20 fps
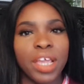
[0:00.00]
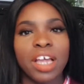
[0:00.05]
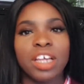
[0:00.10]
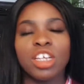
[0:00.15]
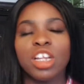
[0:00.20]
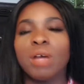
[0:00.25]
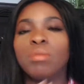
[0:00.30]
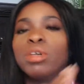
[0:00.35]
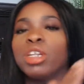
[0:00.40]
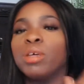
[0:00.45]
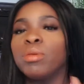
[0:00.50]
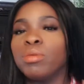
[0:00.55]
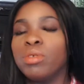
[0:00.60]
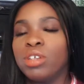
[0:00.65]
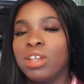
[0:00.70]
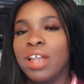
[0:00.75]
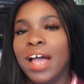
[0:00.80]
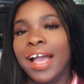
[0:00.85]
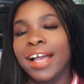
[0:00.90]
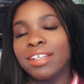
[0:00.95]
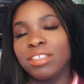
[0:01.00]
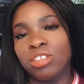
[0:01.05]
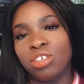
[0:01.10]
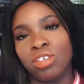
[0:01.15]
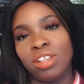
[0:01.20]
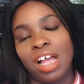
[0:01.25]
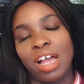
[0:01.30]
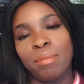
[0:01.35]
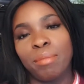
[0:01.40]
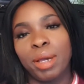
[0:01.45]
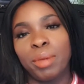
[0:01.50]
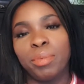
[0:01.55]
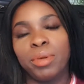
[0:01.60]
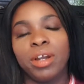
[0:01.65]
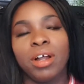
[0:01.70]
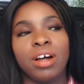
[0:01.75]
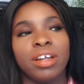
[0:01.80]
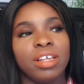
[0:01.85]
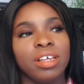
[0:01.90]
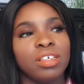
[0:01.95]
You know, I'm gonna like, do you like my
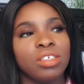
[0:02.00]
plant?